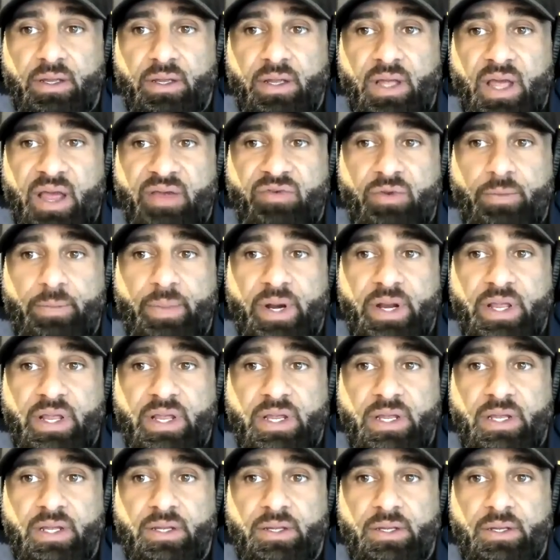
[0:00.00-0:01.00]

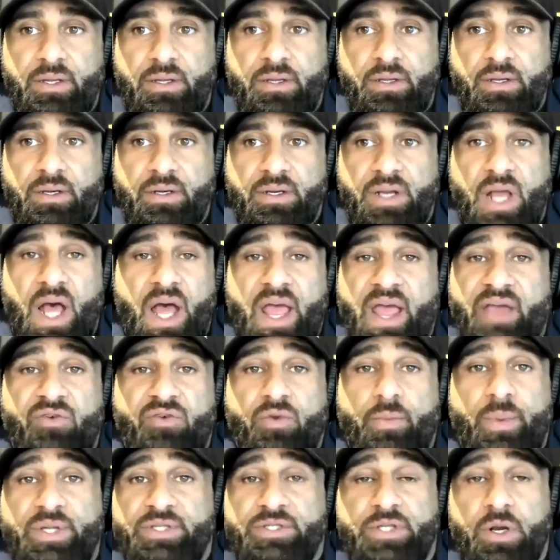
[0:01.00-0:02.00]
not
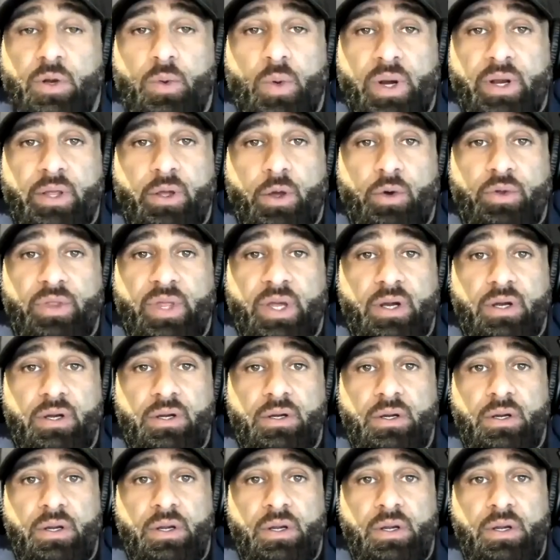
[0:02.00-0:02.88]
everybody's going to want to go there.